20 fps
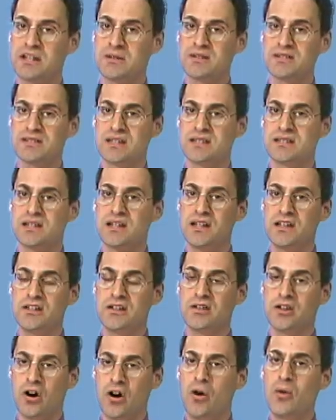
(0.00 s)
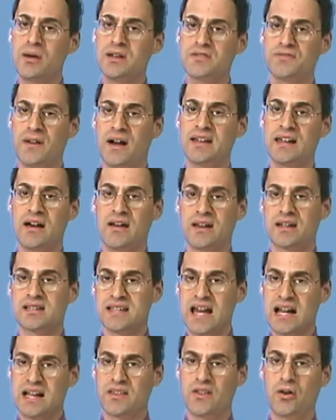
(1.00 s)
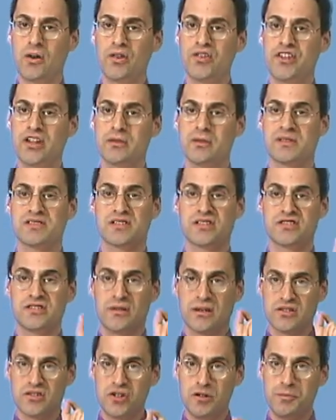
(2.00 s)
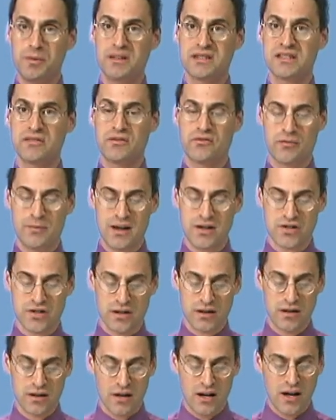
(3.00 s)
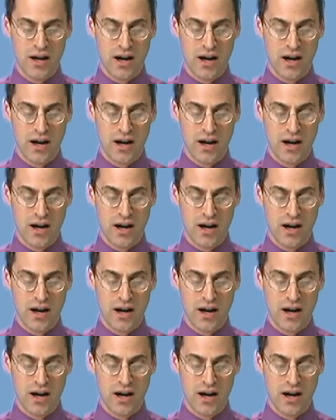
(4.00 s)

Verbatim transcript: sequences, you can always find out exactly the whole sequence just knowing two pieces of information.